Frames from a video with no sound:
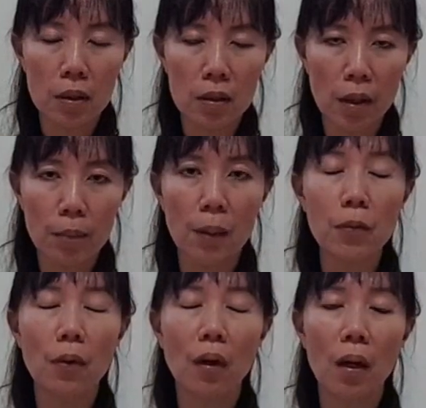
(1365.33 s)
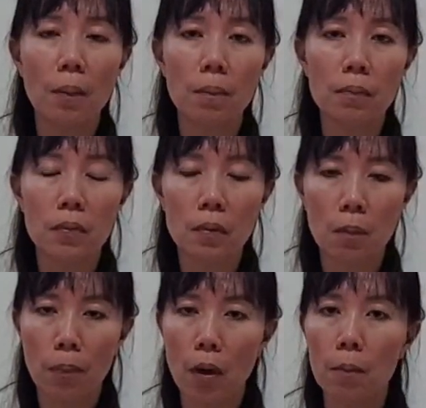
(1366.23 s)
Sometimes yoga
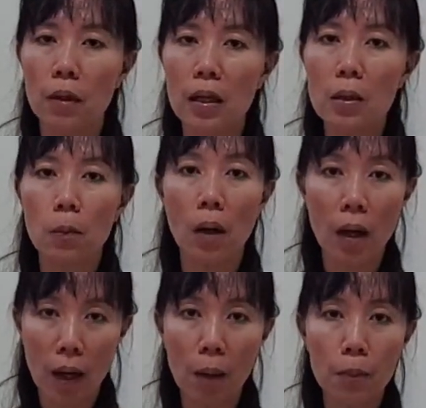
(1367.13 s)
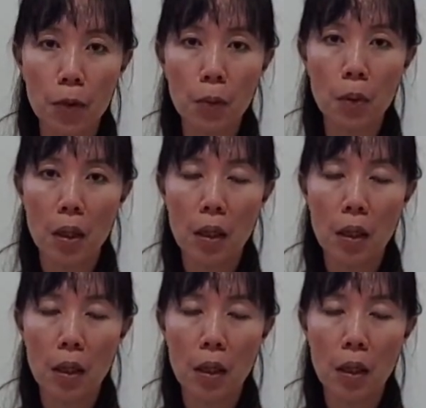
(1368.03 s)
prop will help you